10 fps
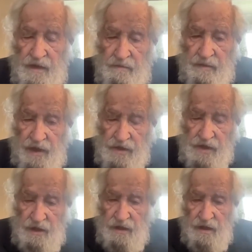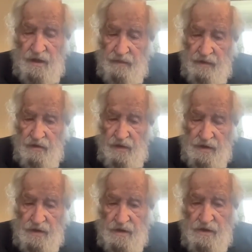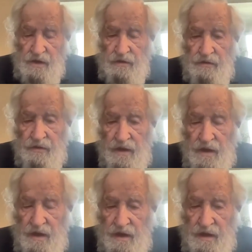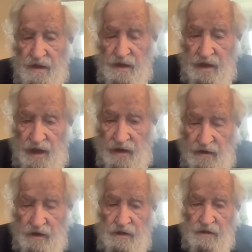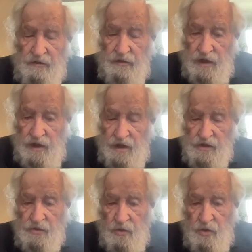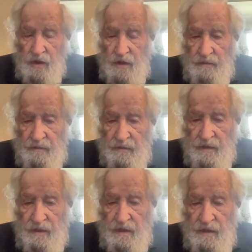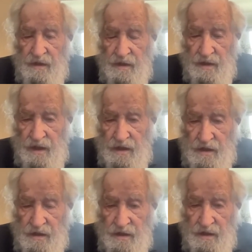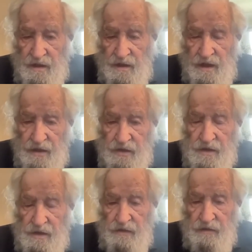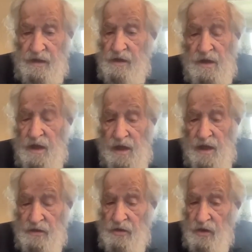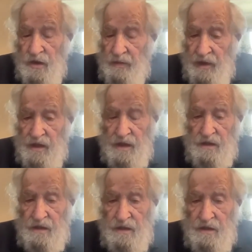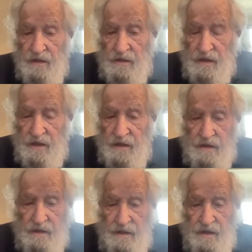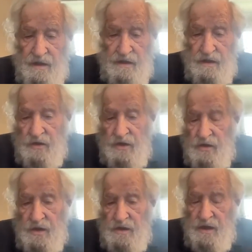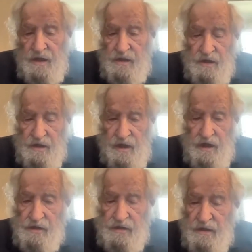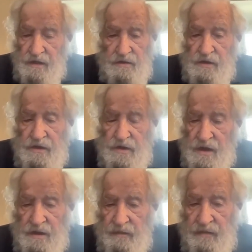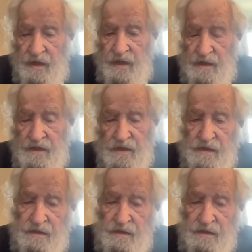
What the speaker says: basically questions of the character of class war. That's the essence of it. You're not allowed to talk about that in the United States. There's no such thing as class, no such thing, just